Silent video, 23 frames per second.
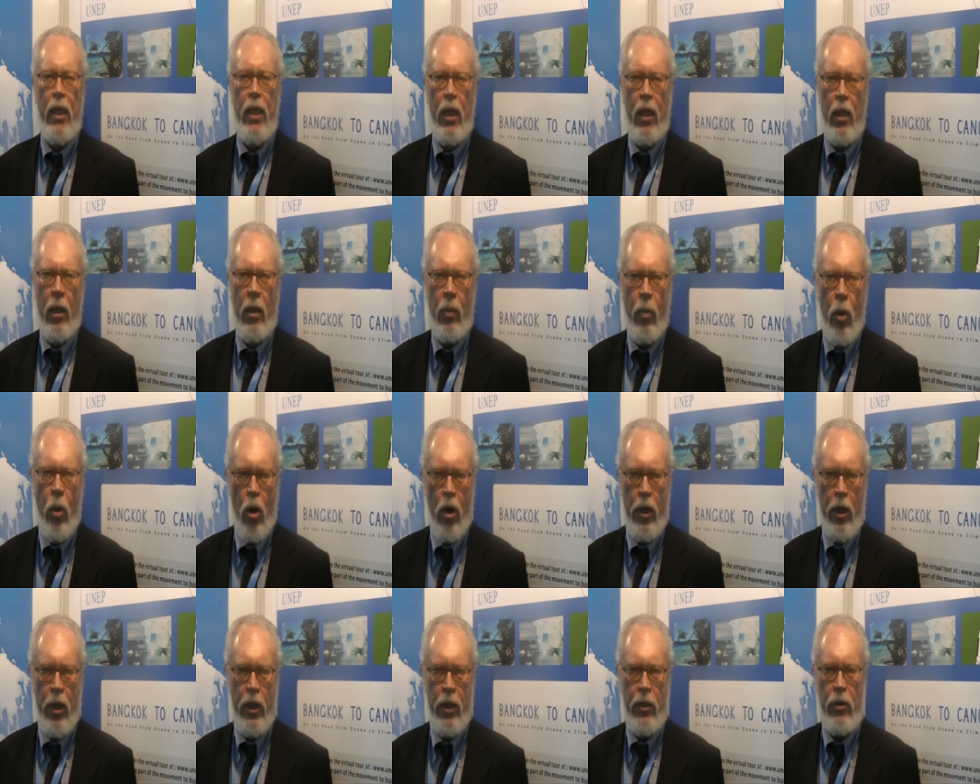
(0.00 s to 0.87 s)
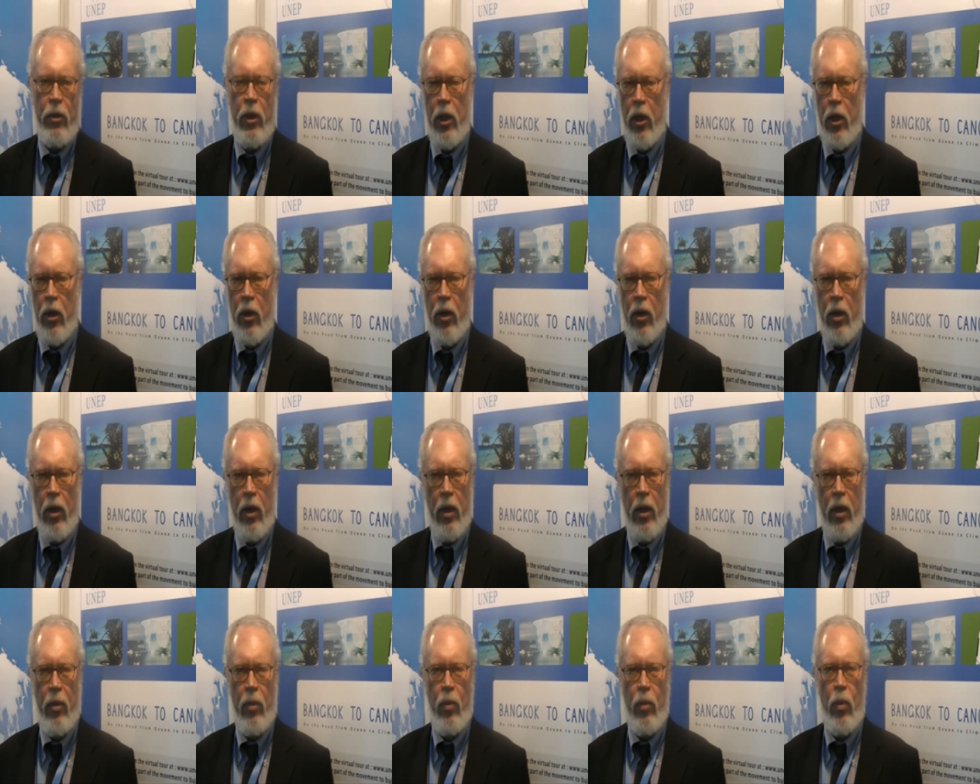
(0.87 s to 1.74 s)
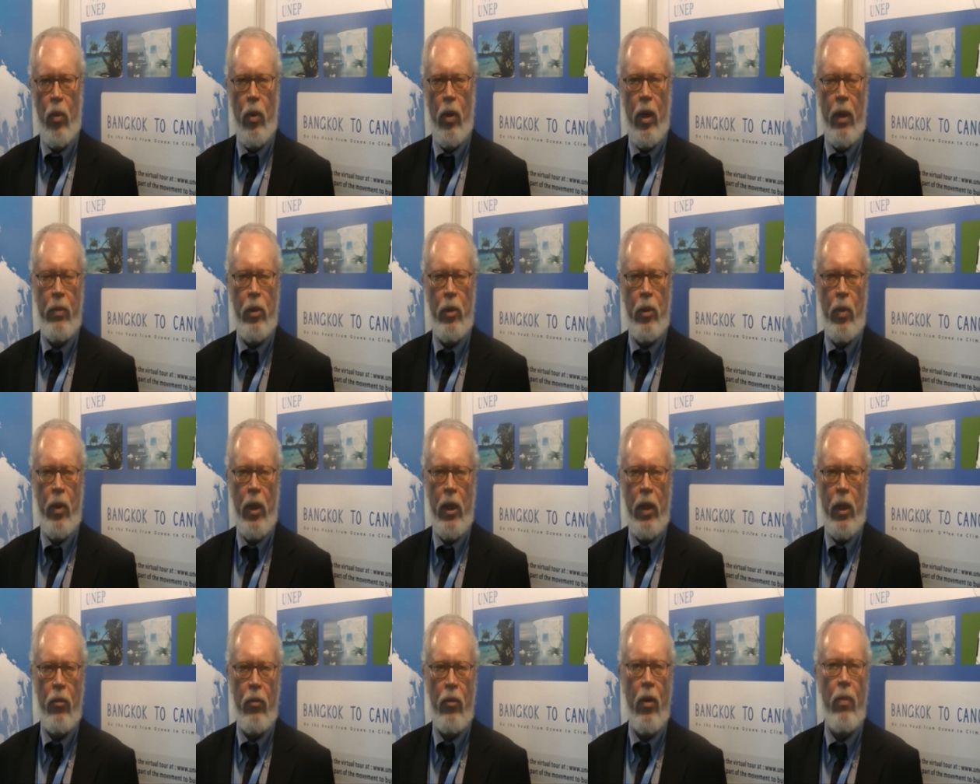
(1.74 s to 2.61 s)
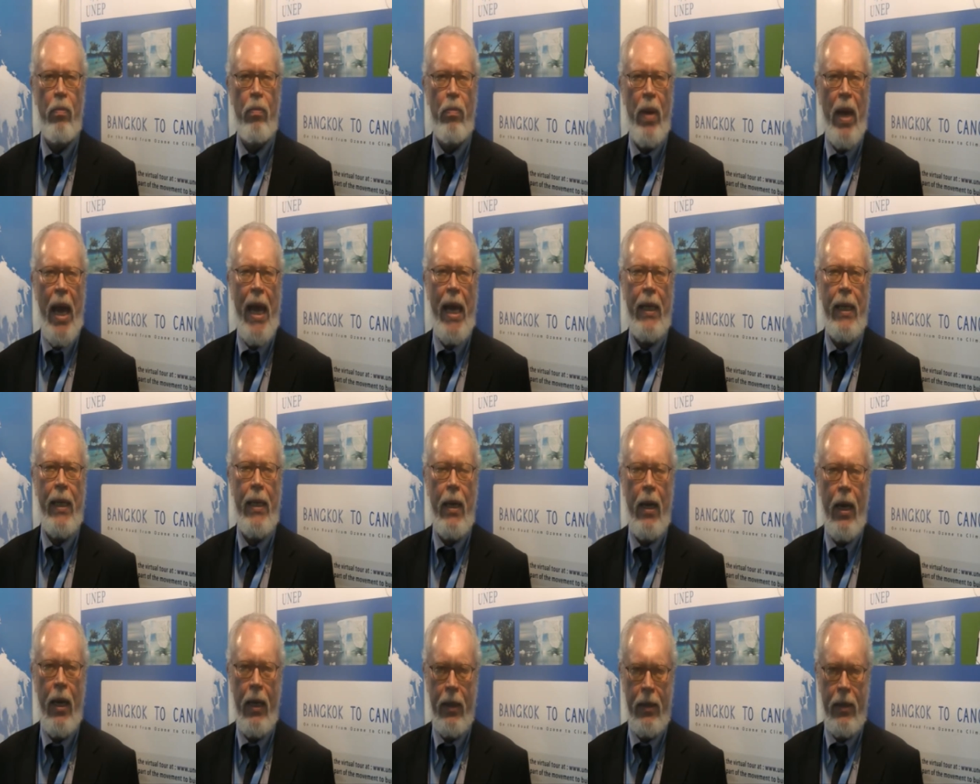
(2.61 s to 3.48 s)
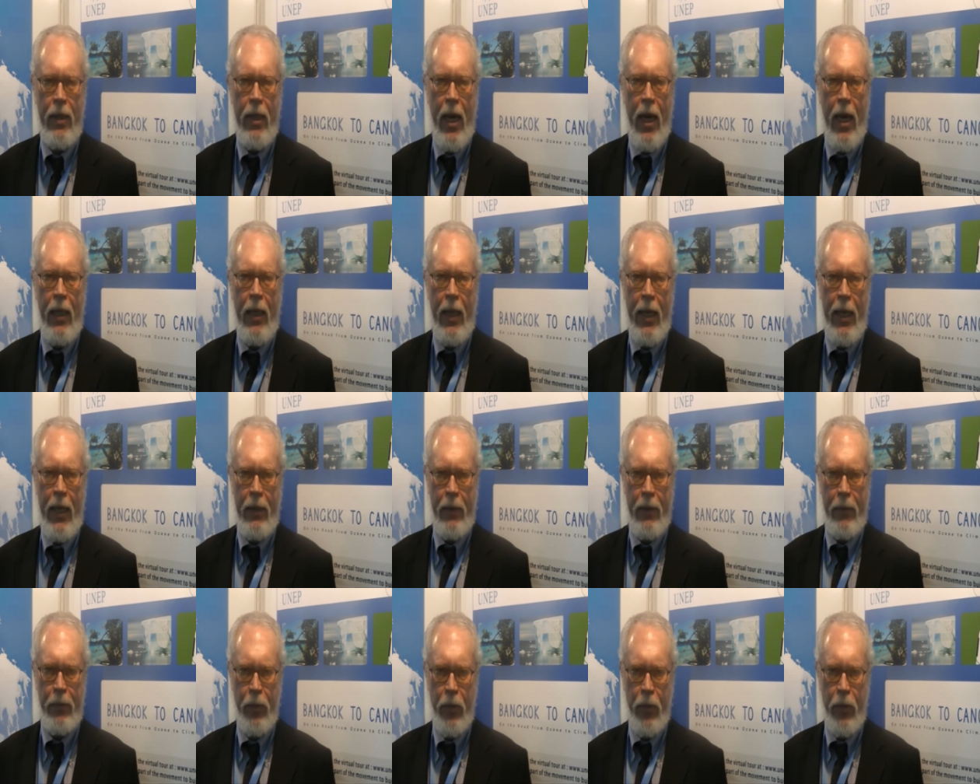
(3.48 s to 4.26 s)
and the parties here, uh, I'm speaking from Bangkok, Thailand,